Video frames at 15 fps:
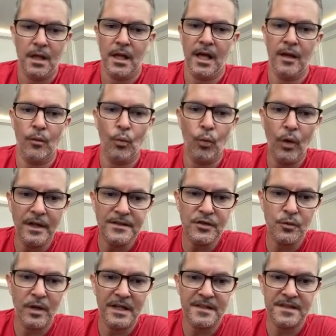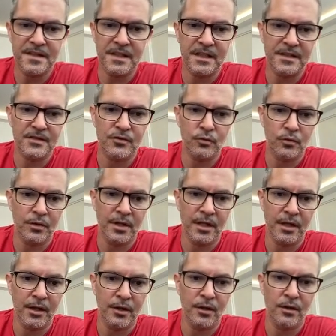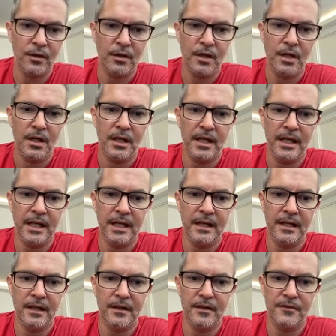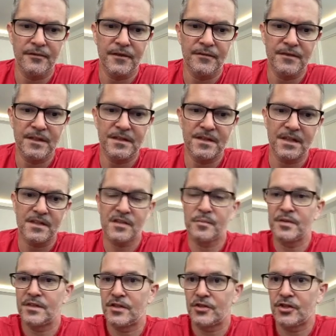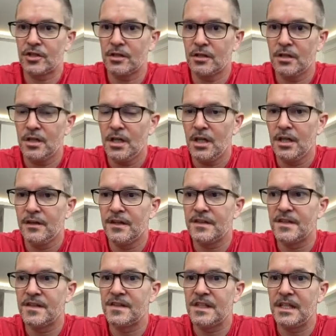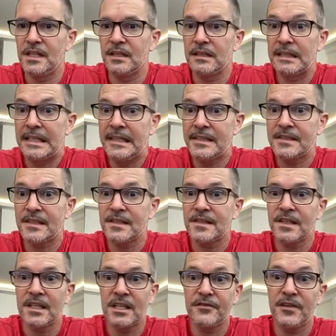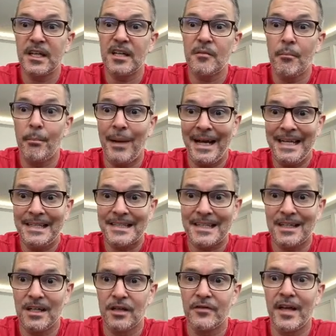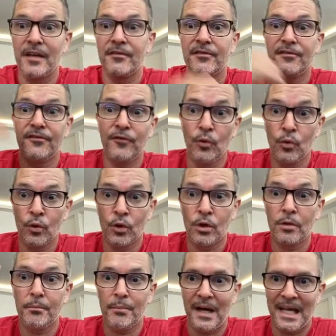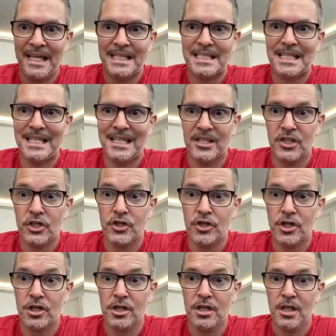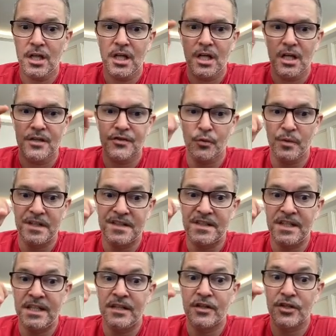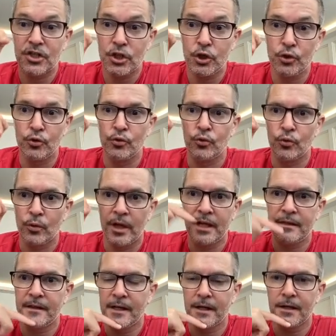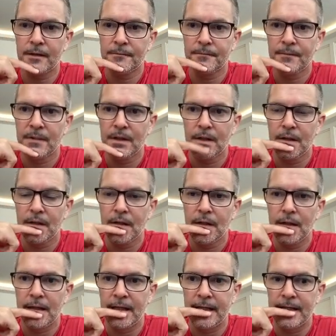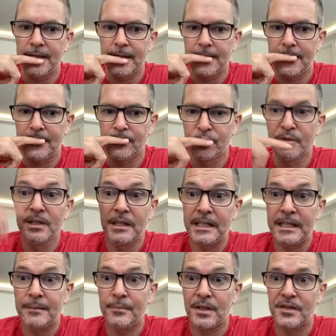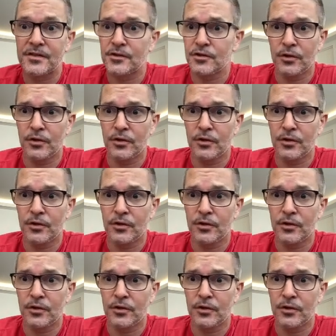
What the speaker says: And what do I see stored here in the 56th position? This is the least significant byte of a 4-byte integer. So we see the 2 right there. And really, because there's